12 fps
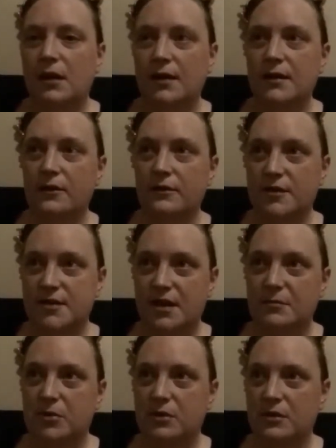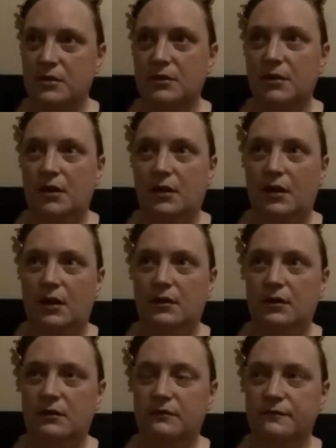Another example
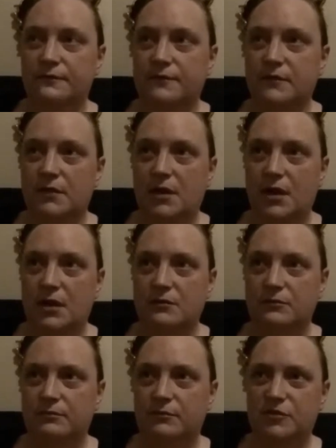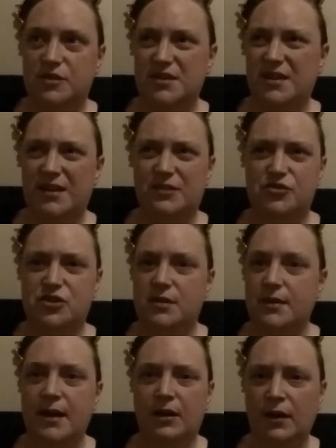of just like
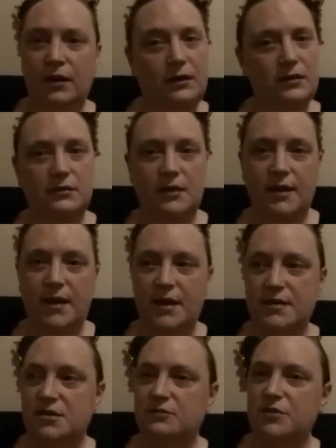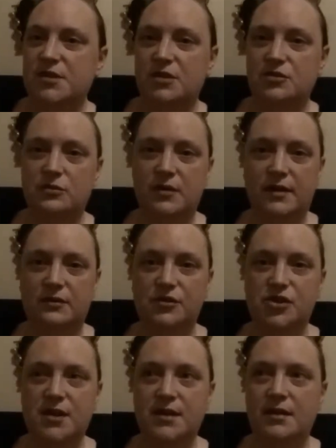generic, I guess, residual
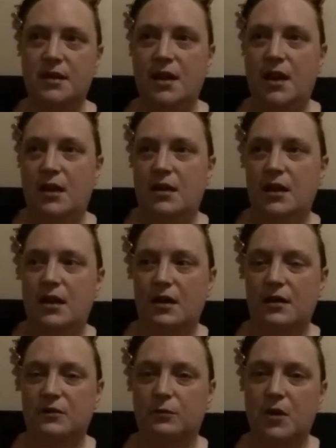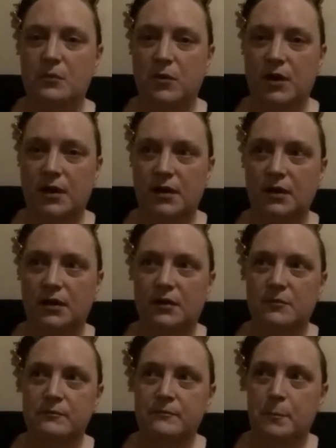energy is one where,
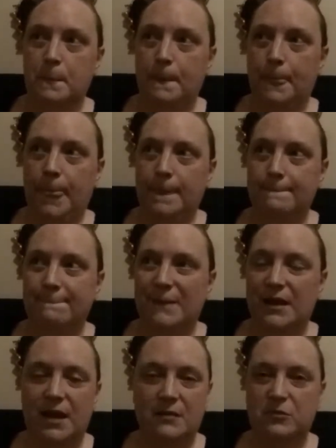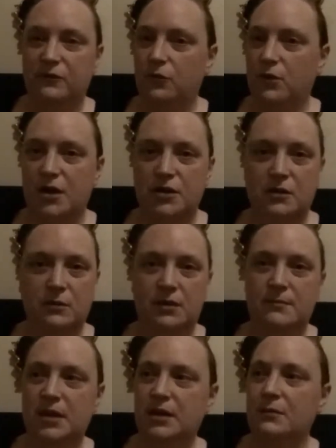again, before I knew what a
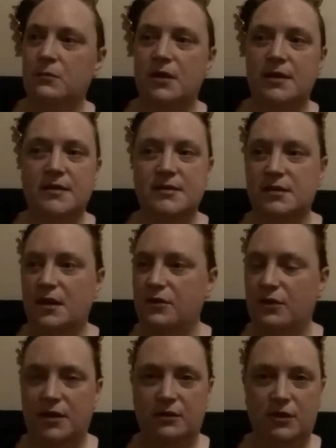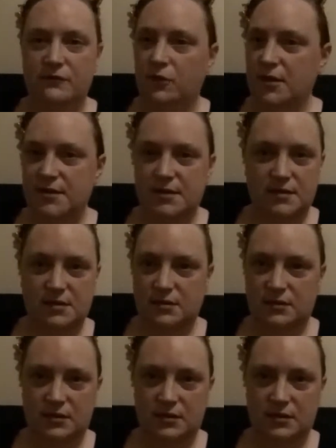medium was, I thought hearing voices,